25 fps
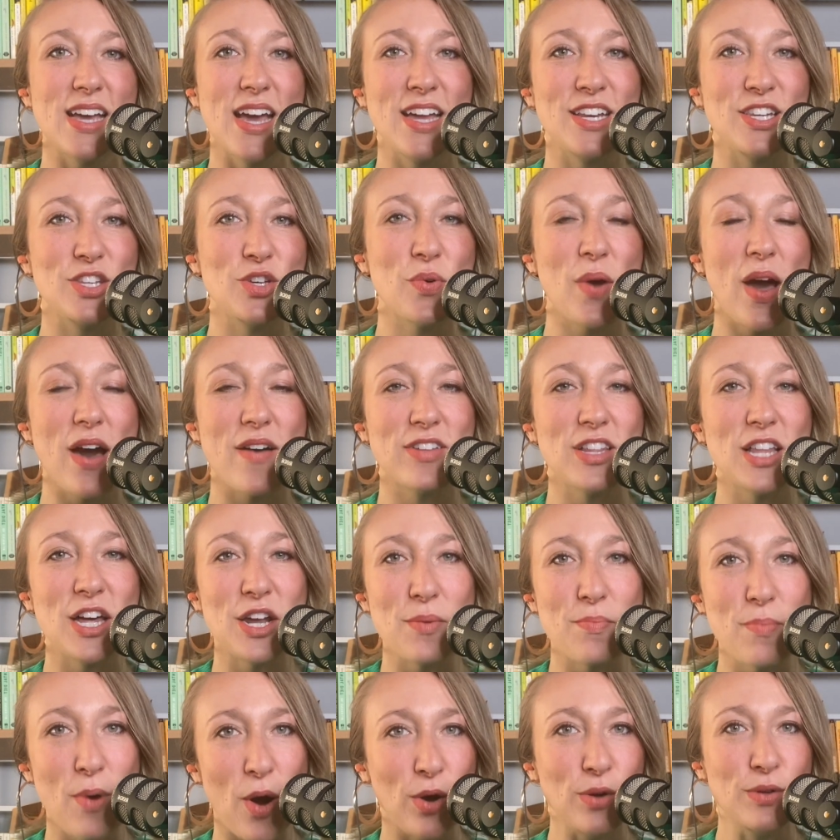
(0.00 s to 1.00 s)
And you have a lot
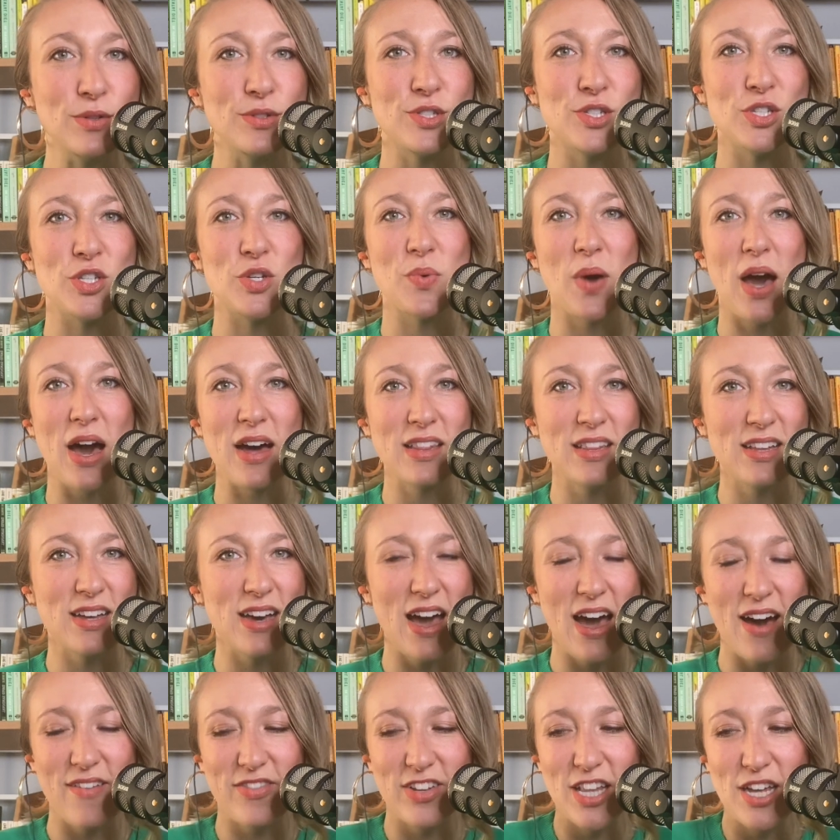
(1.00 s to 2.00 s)
of parts, and you
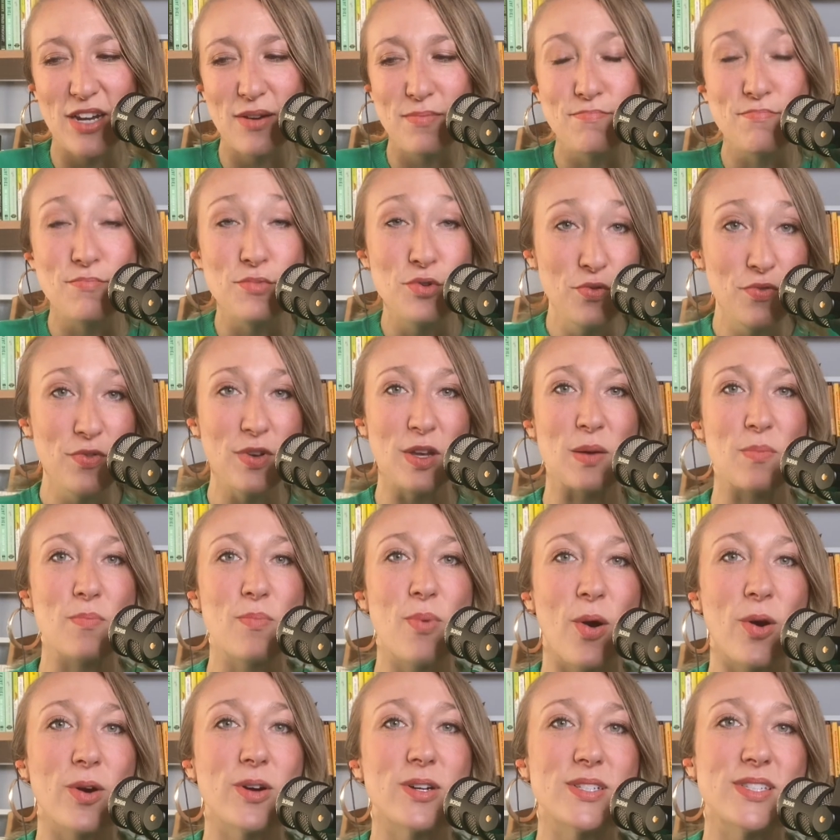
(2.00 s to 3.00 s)
have a lot of moving
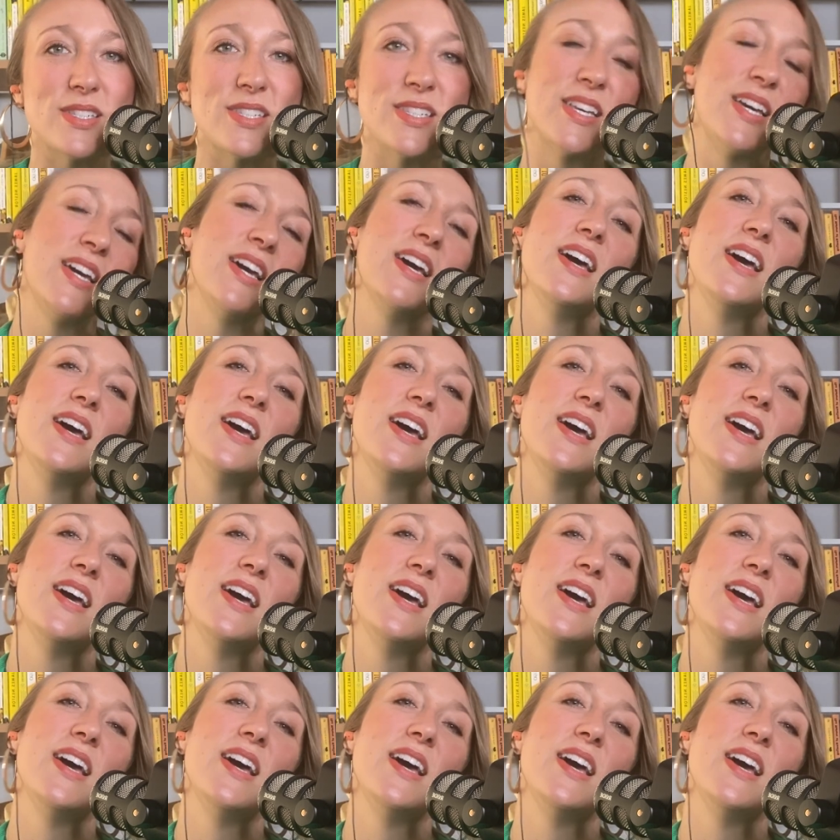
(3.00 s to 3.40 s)
parts.